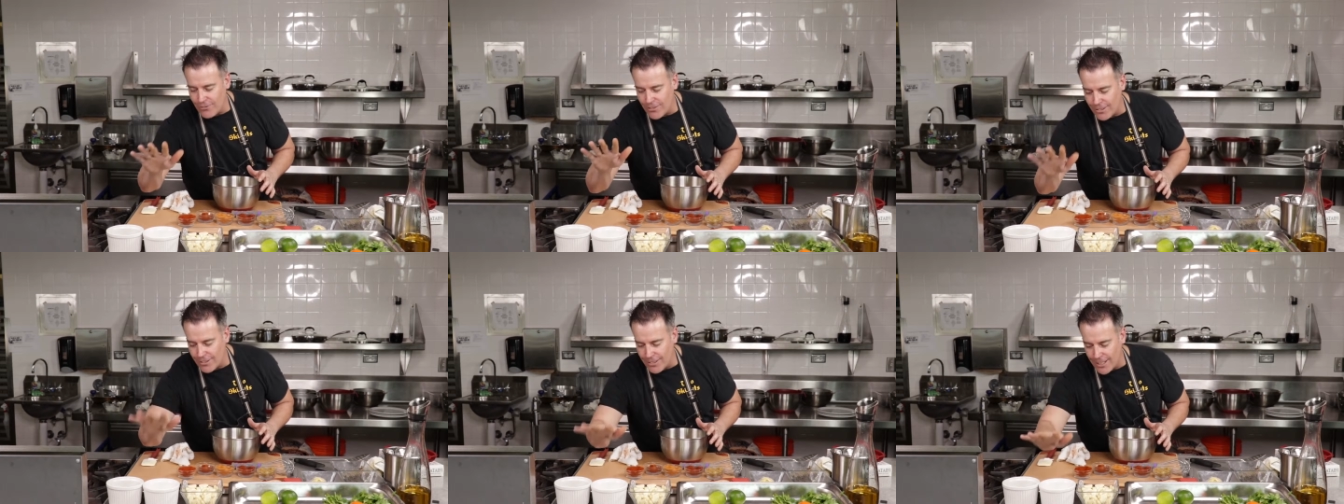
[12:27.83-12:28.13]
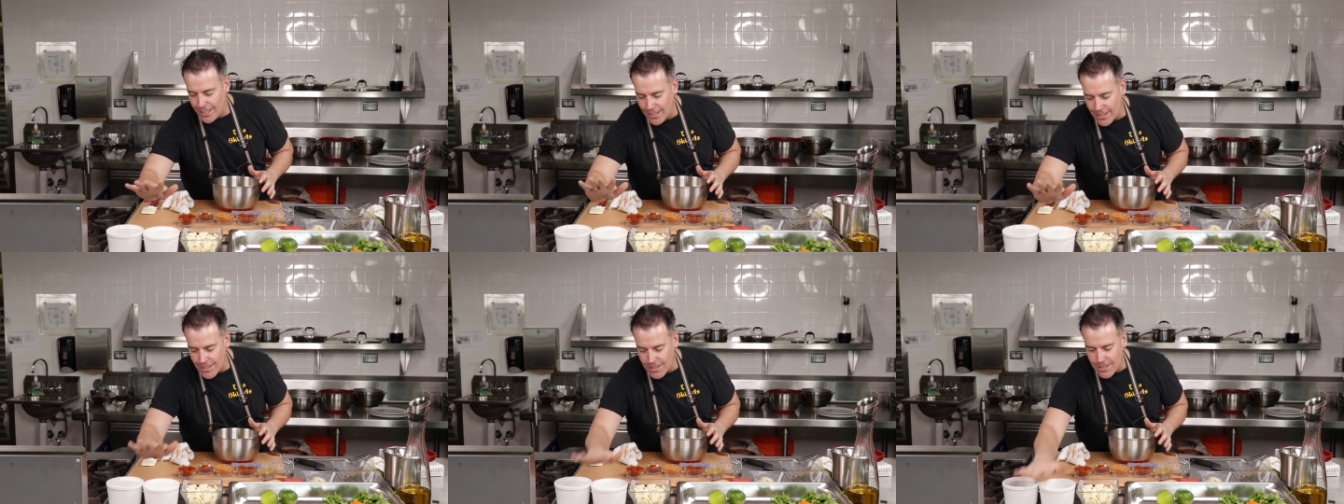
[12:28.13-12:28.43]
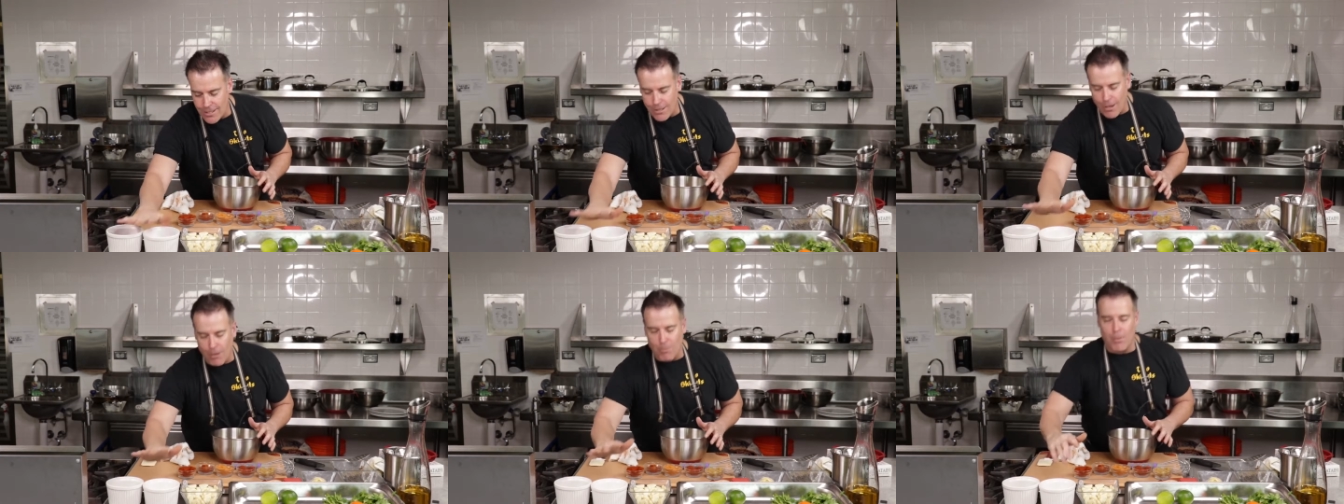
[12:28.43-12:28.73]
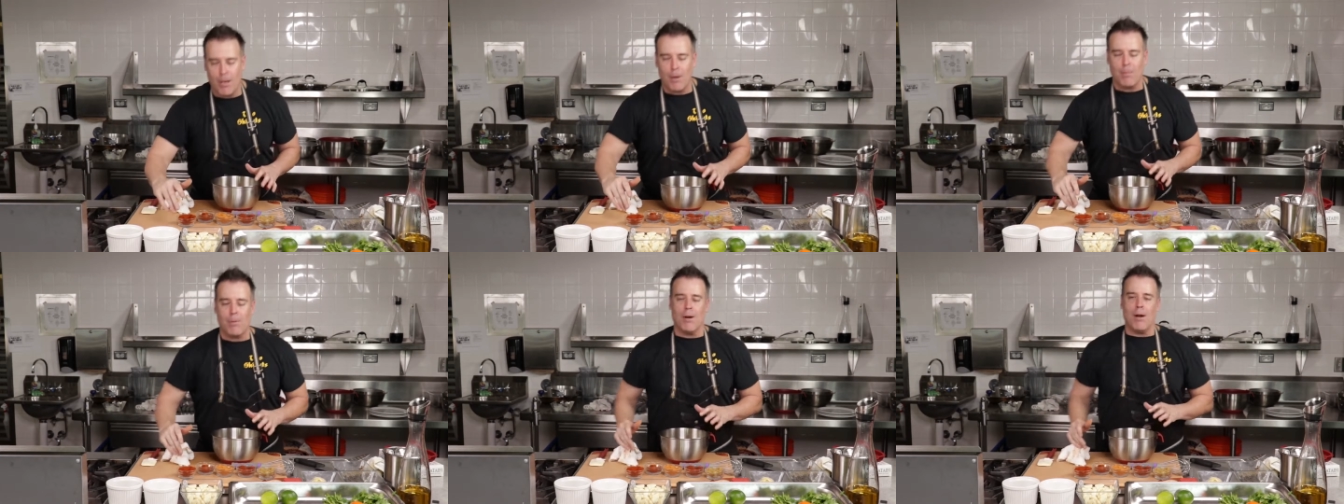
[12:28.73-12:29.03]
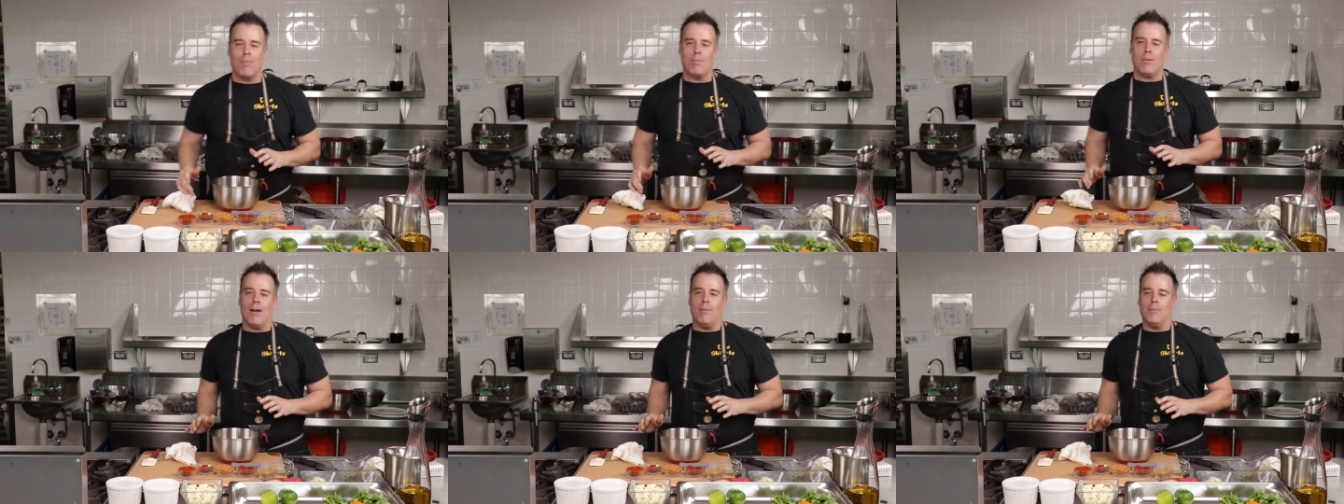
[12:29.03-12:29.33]
ingredient is salt and pepper,
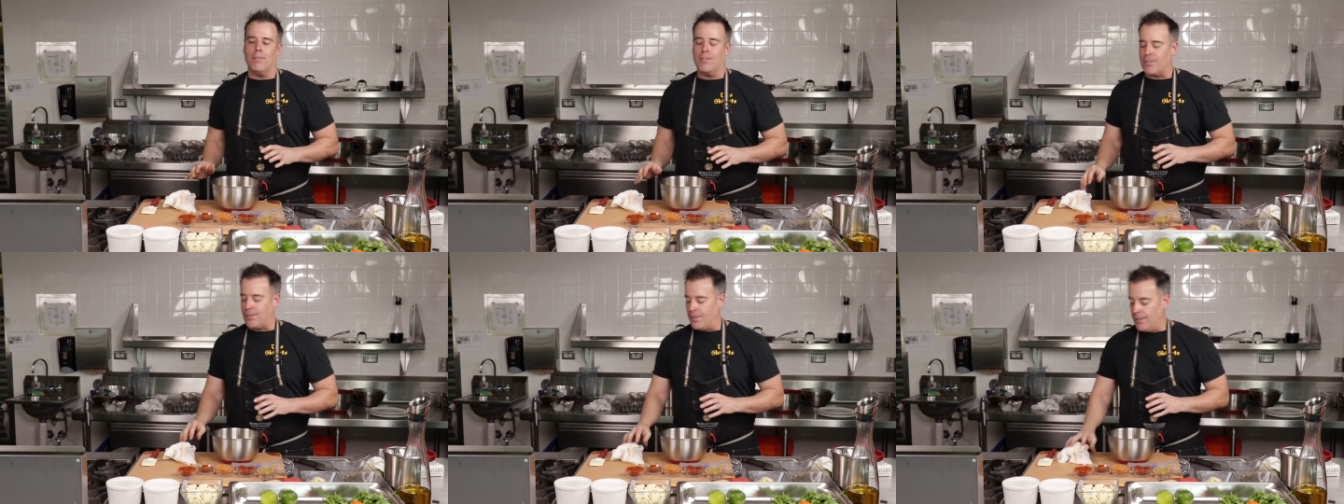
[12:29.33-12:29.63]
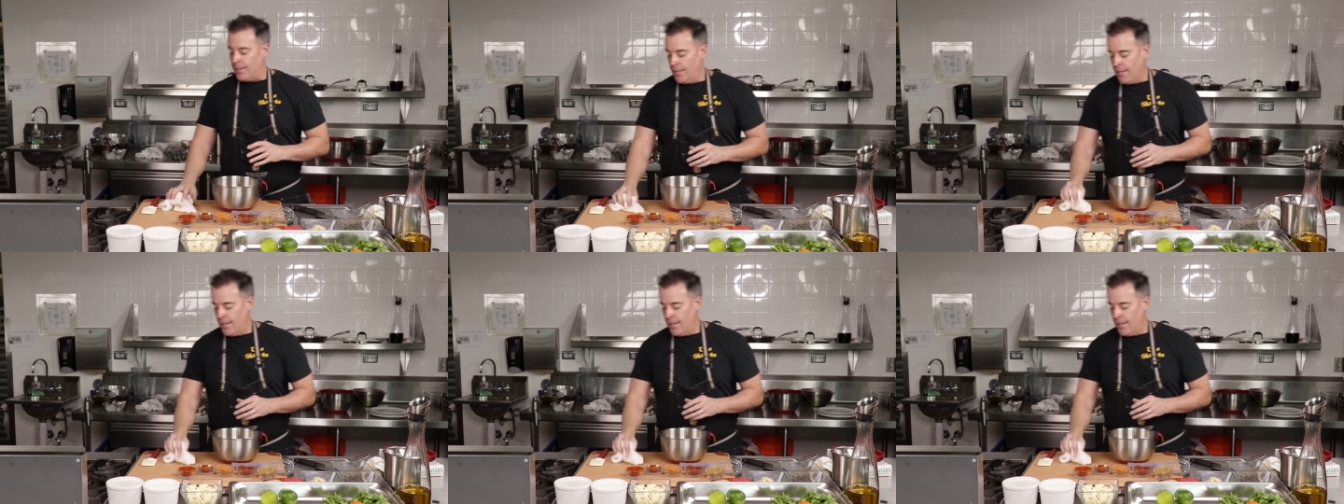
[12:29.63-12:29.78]
I promise.